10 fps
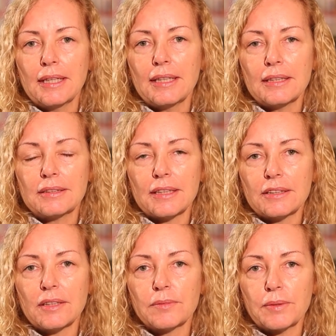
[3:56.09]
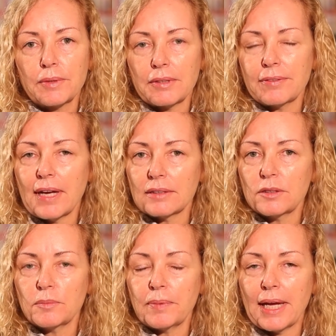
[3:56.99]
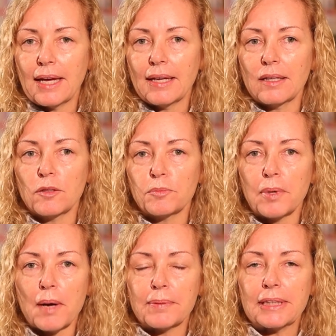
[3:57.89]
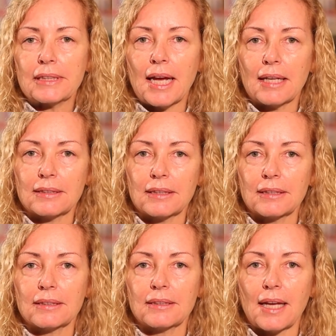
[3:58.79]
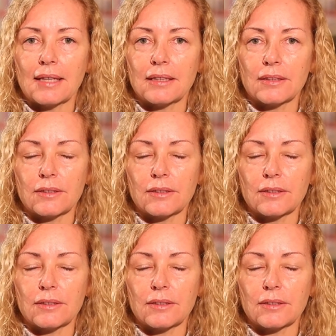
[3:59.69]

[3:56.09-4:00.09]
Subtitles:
In addition, we would have had to pay property taxes at that